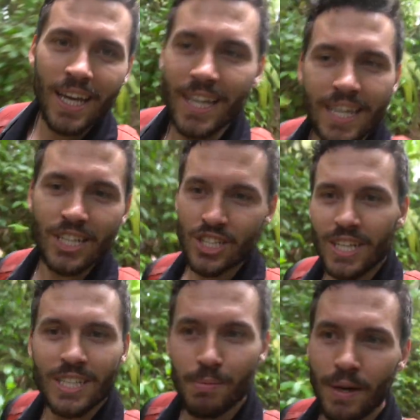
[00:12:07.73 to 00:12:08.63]
and itching
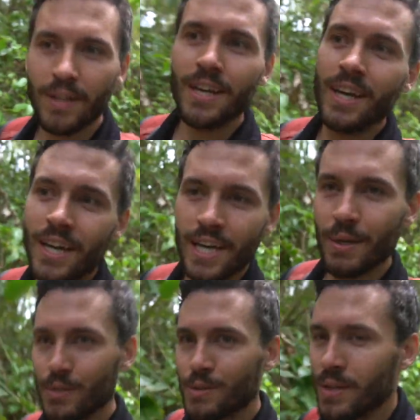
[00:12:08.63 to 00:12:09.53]
its belly. It
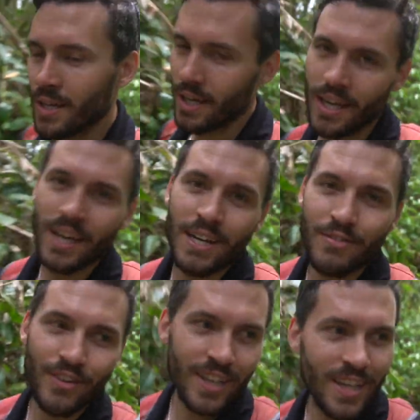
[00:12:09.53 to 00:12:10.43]
was kind of
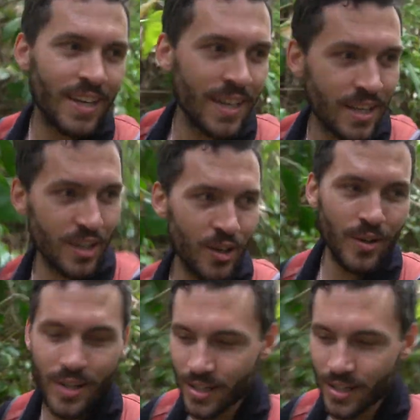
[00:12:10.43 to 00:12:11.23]
funny and cute.